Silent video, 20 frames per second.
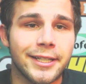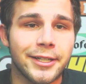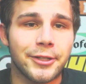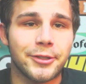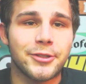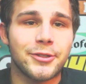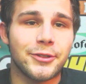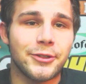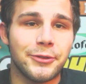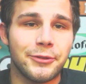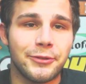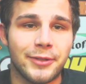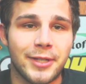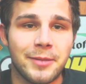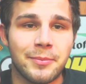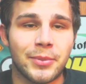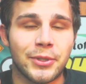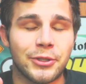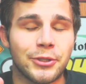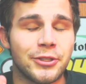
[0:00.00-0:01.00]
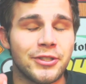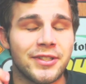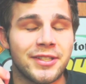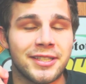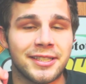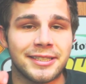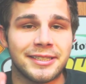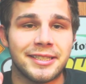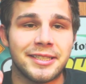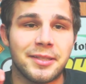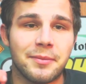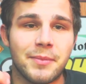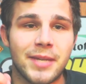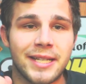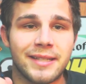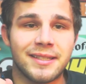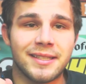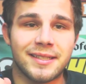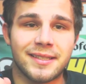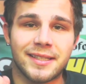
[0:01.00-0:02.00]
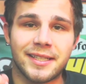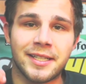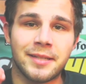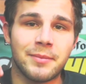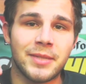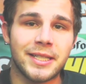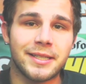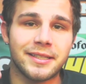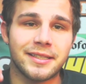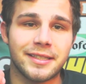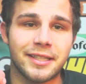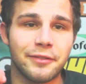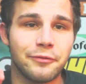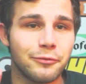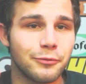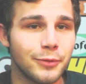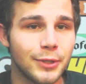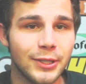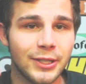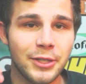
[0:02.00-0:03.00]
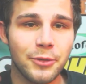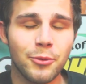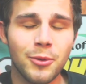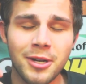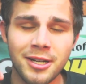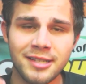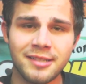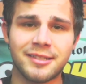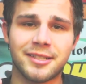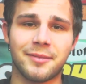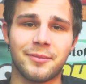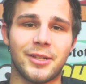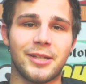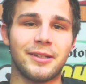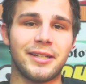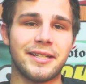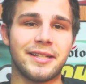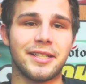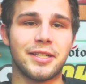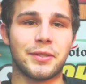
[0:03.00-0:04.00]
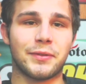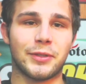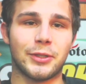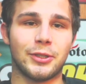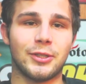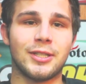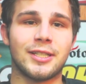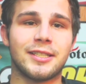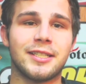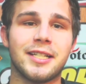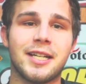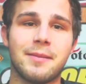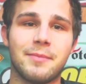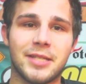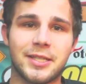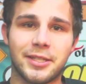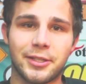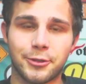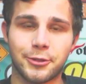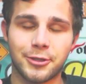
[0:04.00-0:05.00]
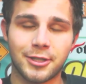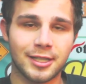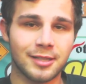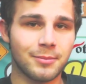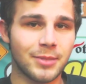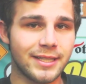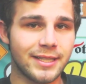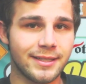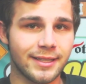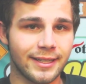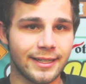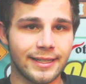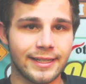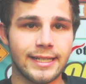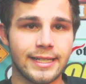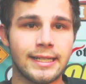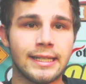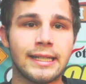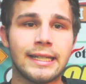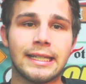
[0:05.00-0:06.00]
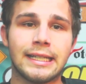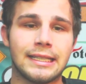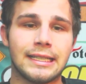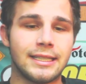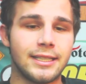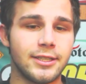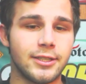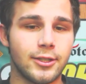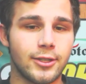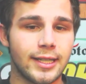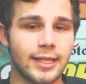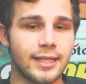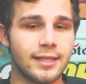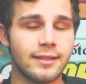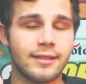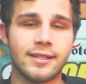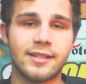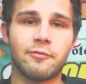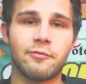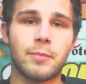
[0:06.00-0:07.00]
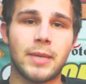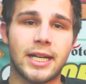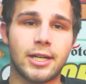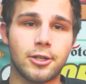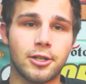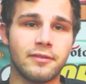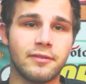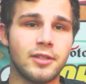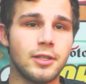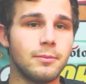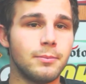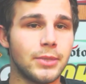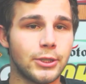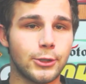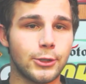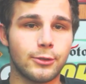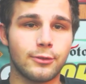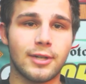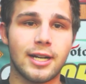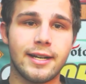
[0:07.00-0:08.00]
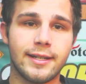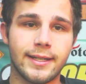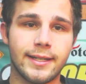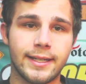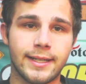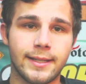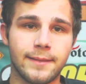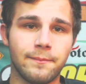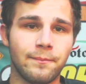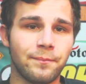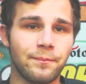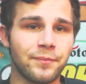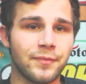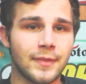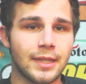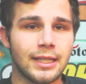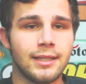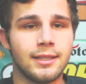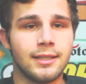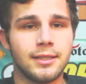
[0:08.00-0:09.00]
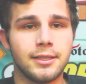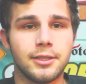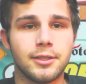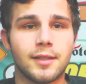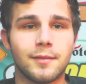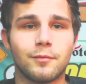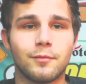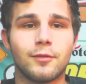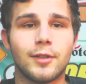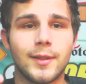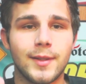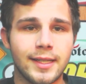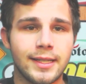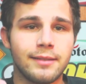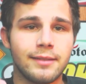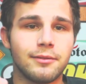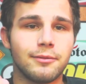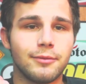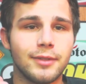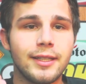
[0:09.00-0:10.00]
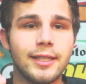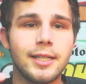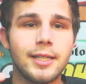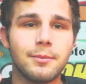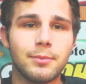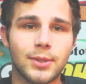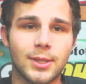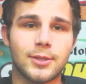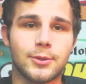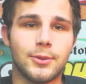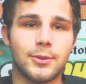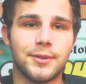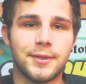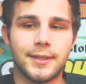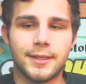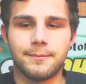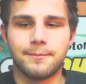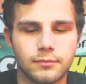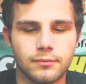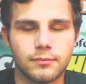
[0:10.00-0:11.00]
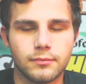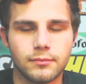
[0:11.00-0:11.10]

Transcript: Council of Vapor decided to make this thing because I've really wanted something like this for a long time. It's incredibly tiny. You know, it has enough power if you build right in it. You know, I'm really, really impressed with it.